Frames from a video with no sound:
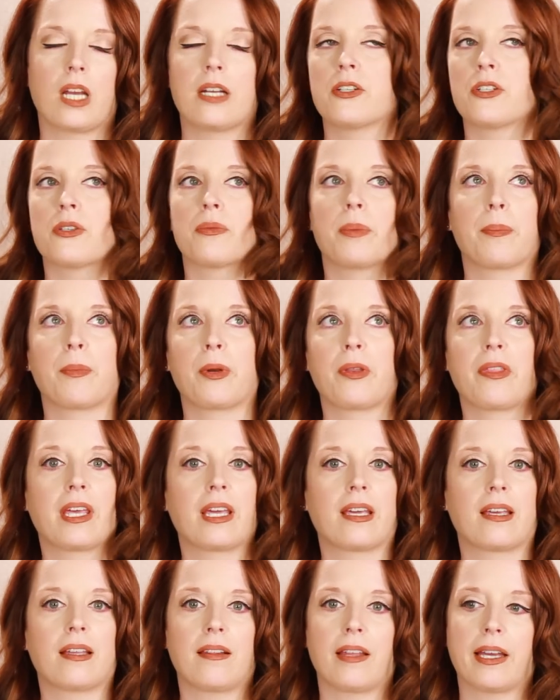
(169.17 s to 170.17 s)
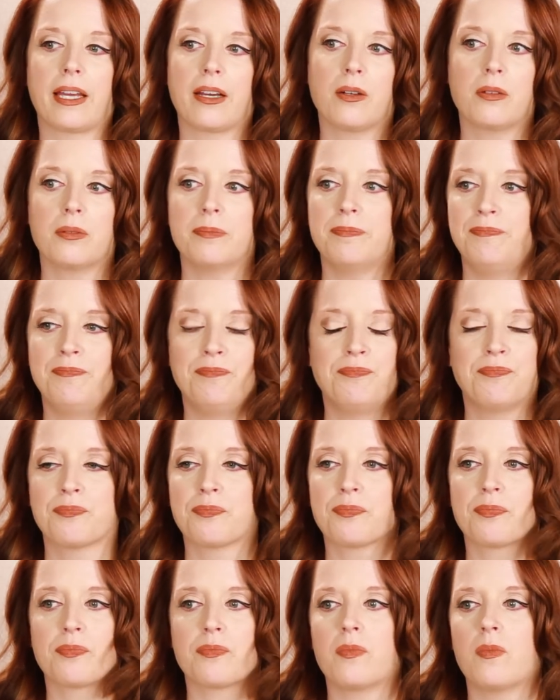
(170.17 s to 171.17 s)
I just remember thinking like,
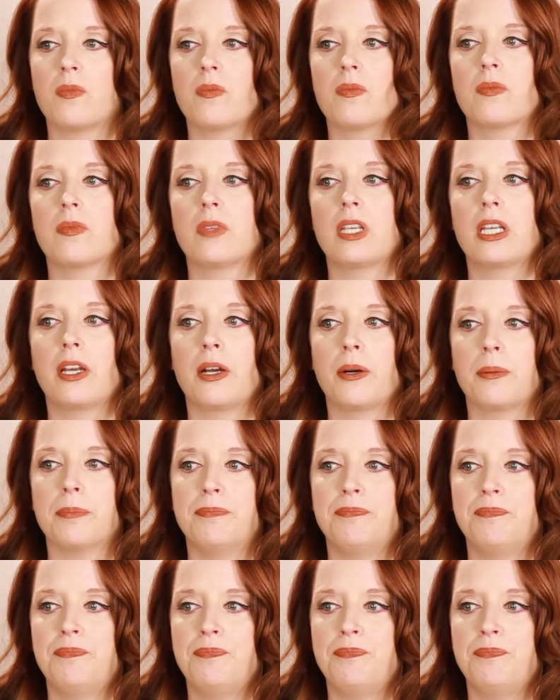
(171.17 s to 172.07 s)
you know,